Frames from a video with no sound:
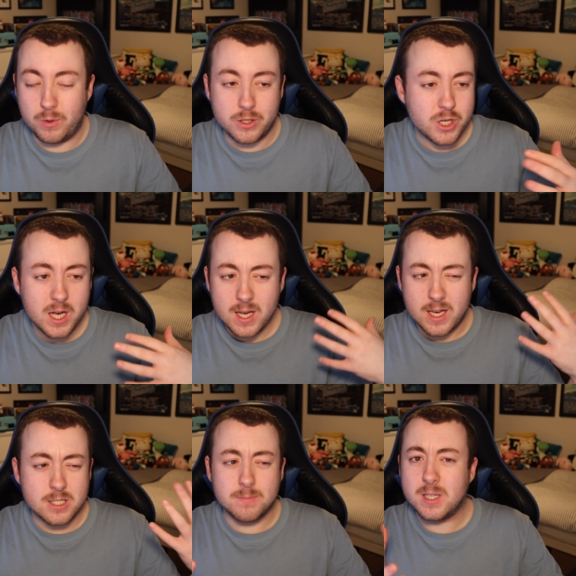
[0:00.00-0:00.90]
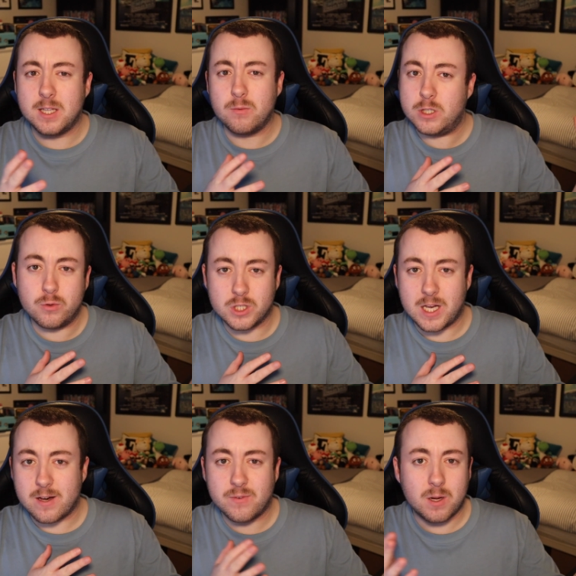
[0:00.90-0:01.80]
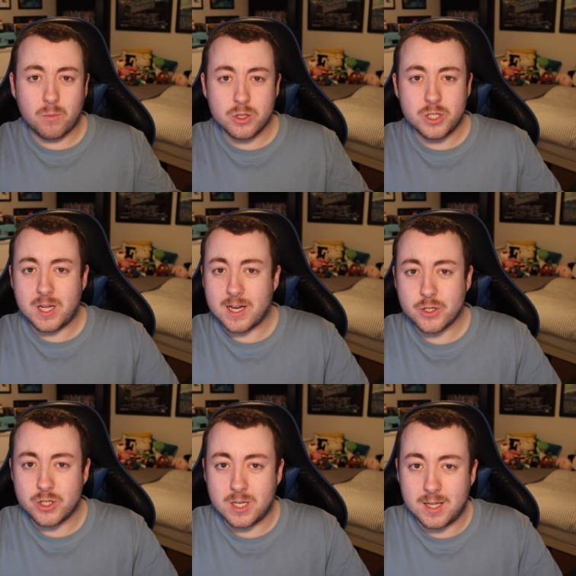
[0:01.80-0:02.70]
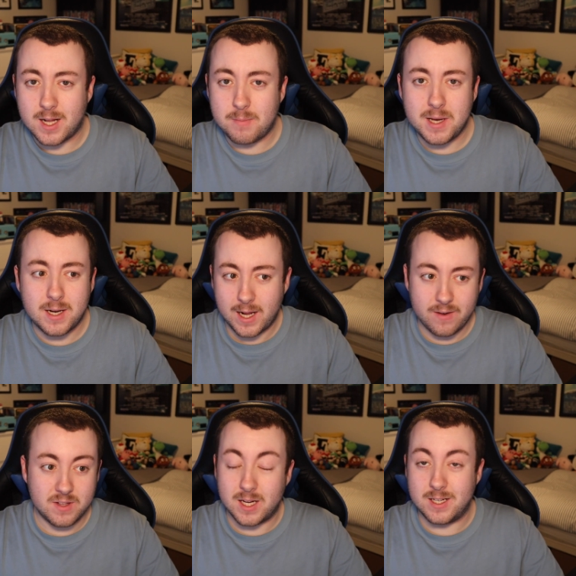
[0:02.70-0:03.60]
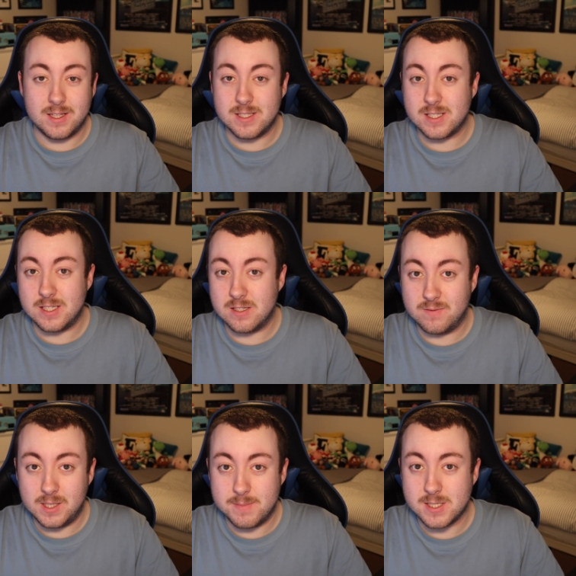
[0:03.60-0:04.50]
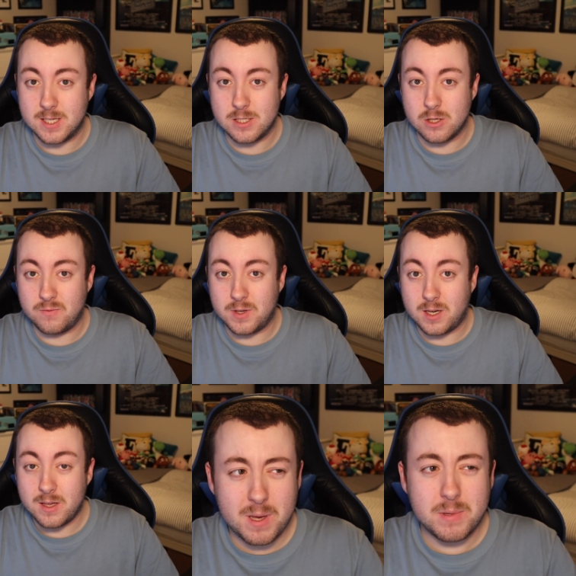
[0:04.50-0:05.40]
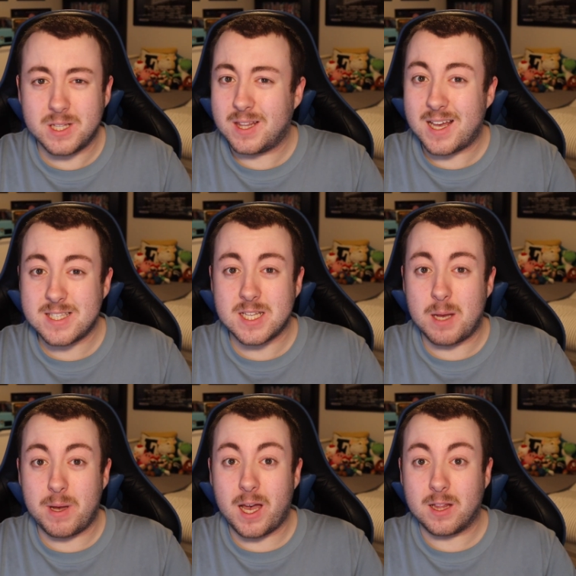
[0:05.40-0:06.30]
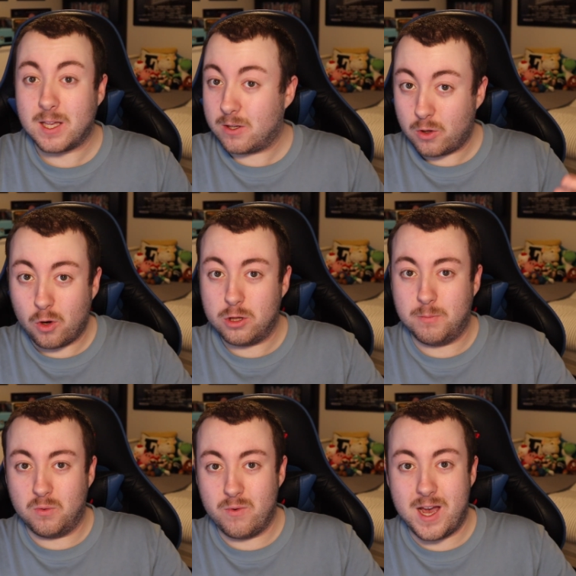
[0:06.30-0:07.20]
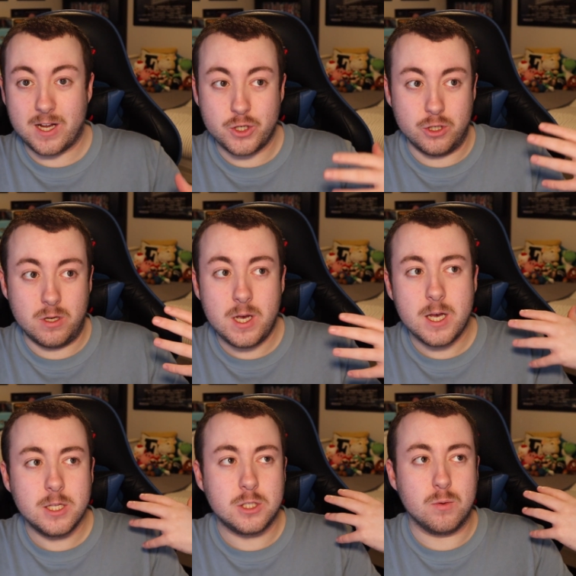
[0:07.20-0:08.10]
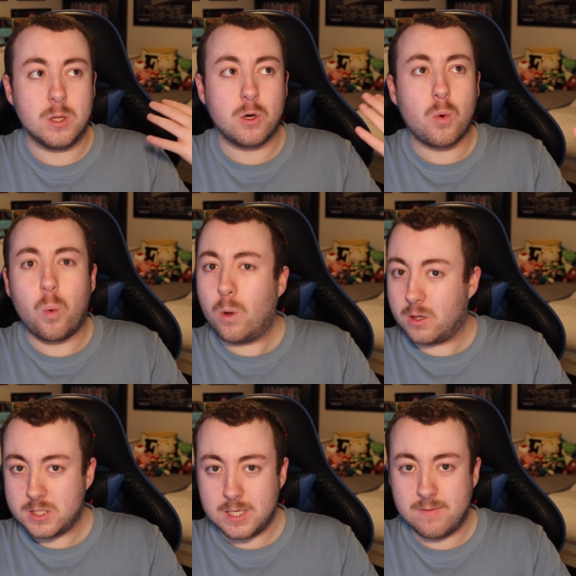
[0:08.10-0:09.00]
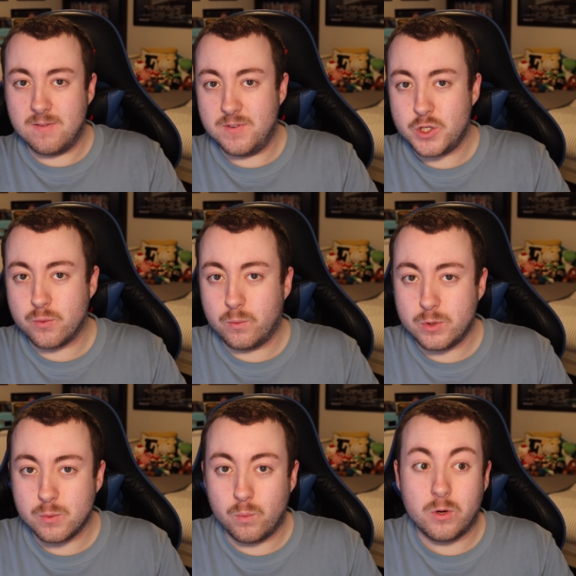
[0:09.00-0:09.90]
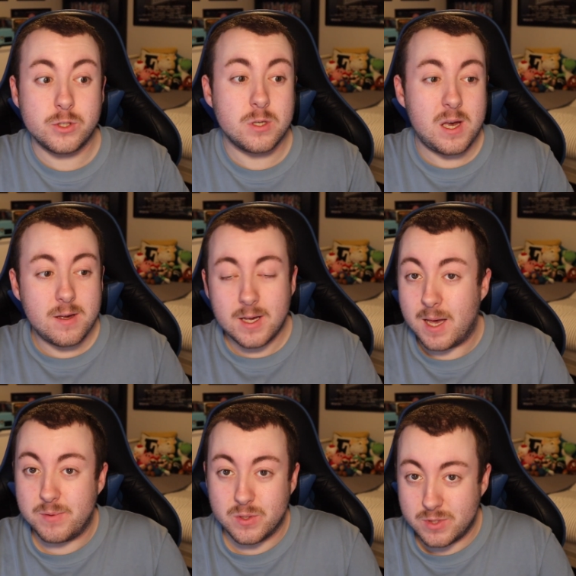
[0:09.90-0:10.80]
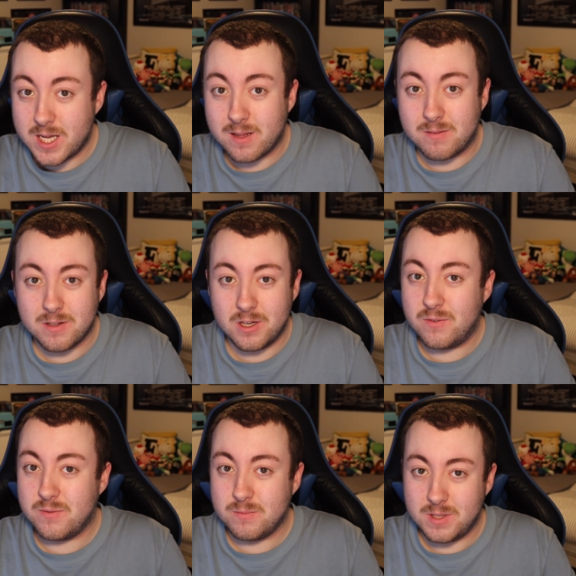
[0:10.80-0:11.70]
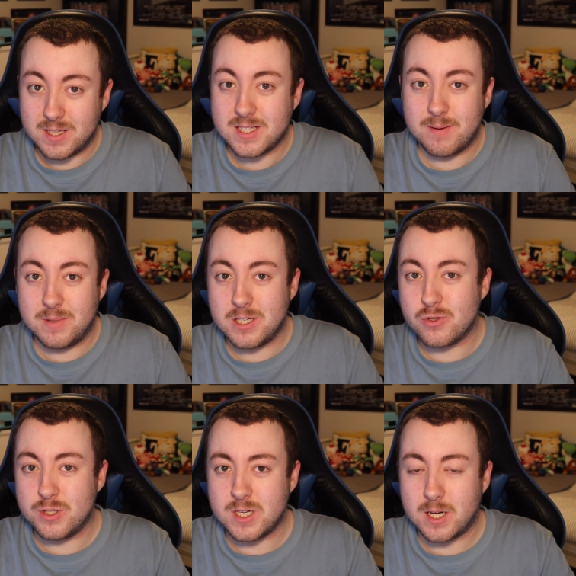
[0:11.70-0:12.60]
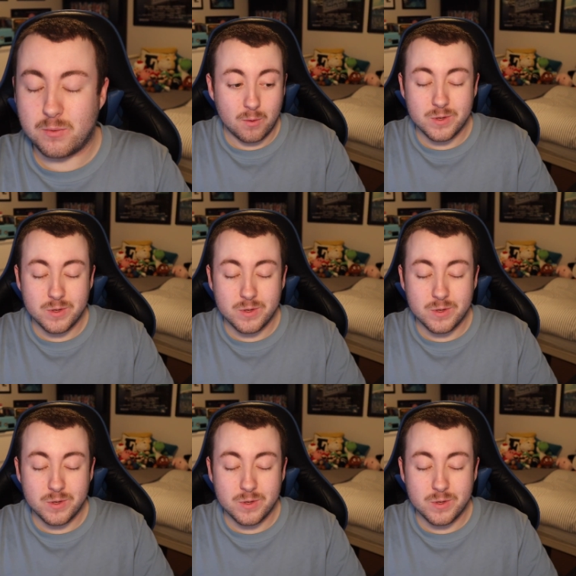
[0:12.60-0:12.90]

which is something I don't usually have when I'm watching action in anime, and I haven't had it this season of Demon Slayer so far. Maybe the last time I had an audible reaction to the quality of the visuals was episode 10 of the Entertainment District Arc. Yeah,